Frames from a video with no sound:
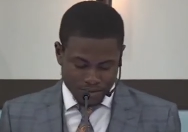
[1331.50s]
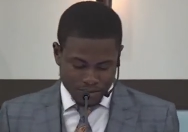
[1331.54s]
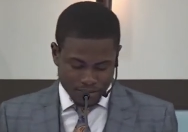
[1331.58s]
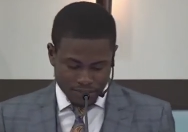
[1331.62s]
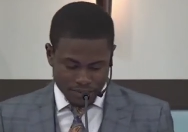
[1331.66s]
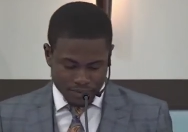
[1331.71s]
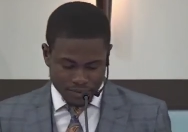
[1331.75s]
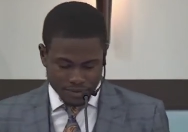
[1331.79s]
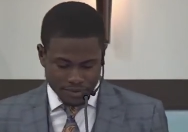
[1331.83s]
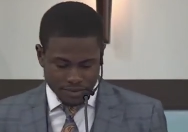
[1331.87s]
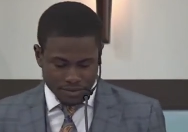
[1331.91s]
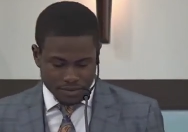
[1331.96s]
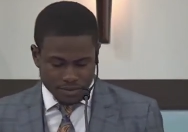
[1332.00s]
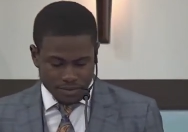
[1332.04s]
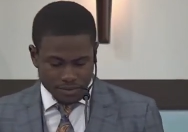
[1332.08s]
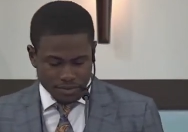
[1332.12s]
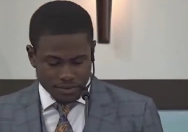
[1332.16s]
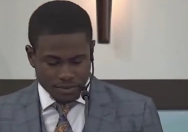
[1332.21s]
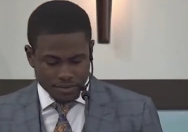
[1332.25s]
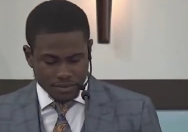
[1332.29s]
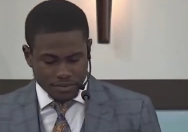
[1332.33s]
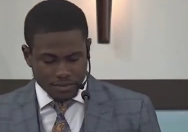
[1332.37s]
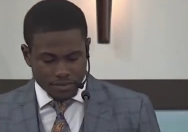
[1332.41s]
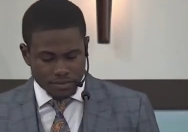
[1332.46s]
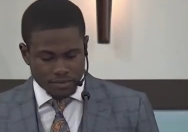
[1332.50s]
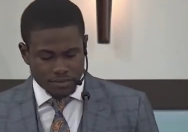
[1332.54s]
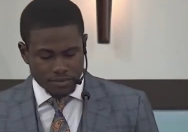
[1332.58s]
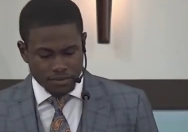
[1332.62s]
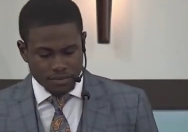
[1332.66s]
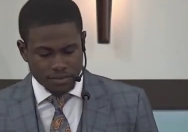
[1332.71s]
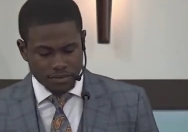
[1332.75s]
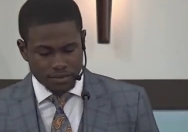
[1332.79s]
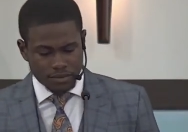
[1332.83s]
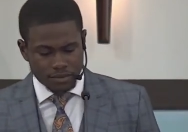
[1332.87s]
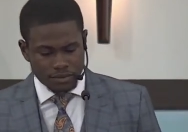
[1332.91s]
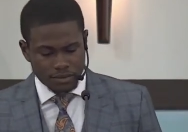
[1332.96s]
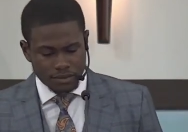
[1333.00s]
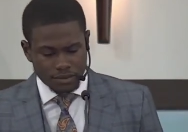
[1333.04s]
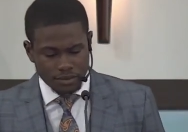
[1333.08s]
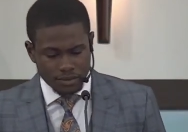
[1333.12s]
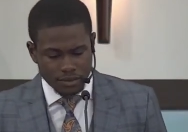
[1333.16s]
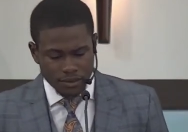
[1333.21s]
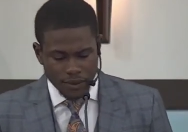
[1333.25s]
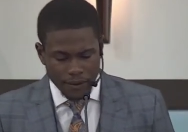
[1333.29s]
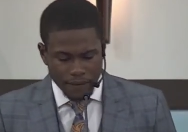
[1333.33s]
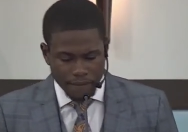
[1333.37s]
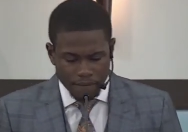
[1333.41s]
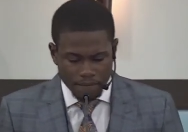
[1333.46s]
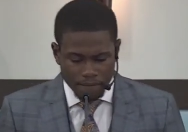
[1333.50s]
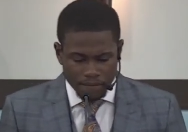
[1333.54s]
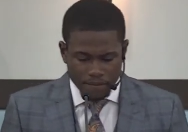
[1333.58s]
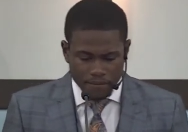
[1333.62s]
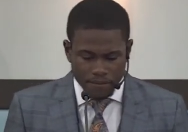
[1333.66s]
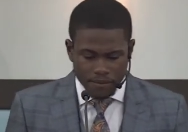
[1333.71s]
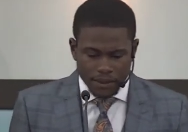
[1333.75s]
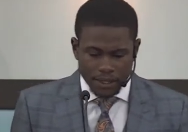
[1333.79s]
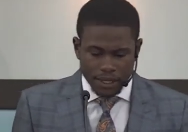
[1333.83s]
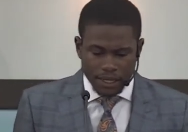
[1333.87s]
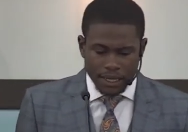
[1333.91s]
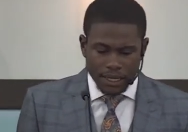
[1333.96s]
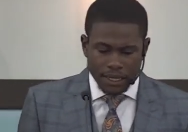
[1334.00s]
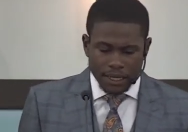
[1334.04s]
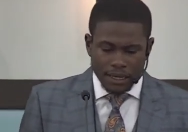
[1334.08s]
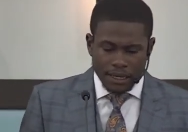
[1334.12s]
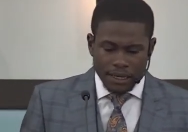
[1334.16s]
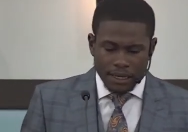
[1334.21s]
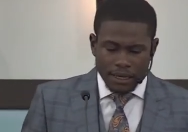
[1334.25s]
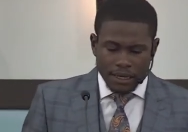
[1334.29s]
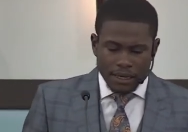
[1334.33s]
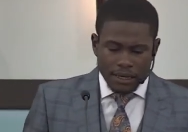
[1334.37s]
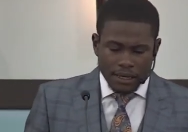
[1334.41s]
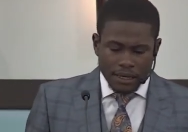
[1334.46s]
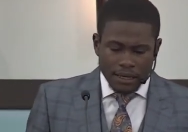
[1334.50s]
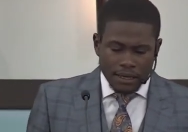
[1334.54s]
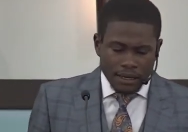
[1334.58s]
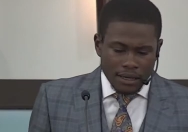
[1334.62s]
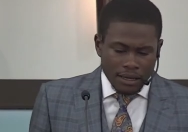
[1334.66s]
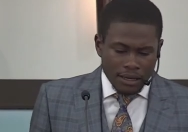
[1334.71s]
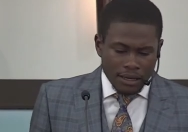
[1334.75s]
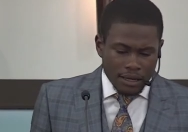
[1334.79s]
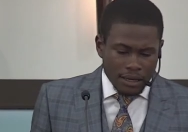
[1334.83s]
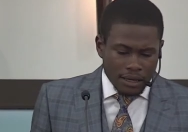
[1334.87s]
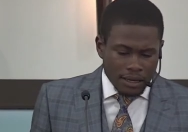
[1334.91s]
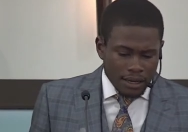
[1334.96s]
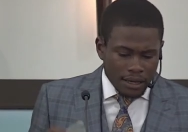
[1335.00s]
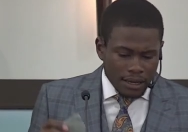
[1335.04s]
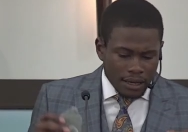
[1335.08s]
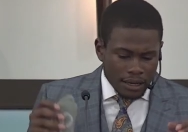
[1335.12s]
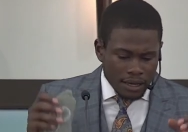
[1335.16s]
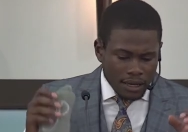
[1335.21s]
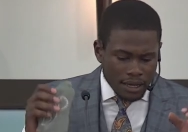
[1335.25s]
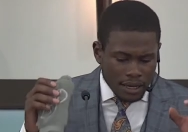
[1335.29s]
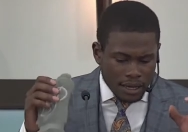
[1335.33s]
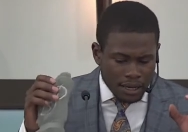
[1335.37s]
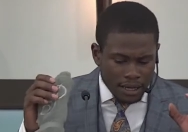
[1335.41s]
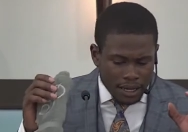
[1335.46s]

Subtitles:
(no one is talking)